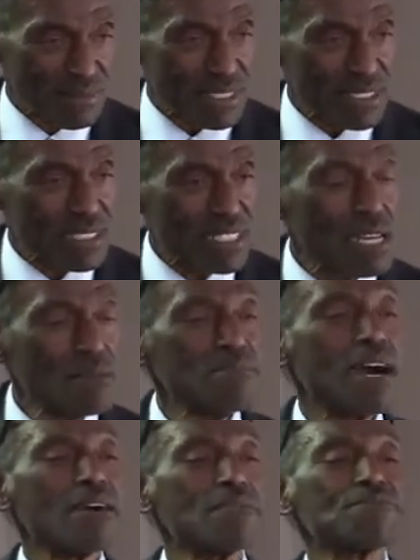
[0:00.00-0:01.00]
Come
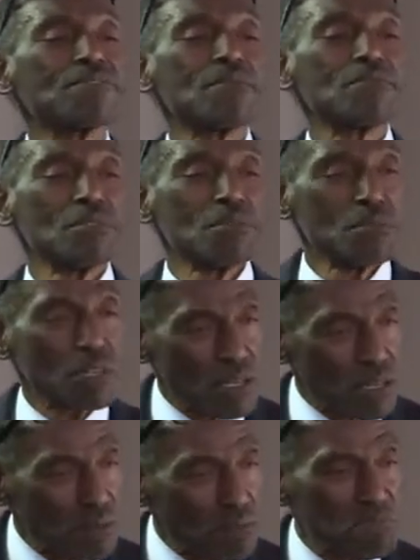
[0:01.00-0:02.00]
out from the world,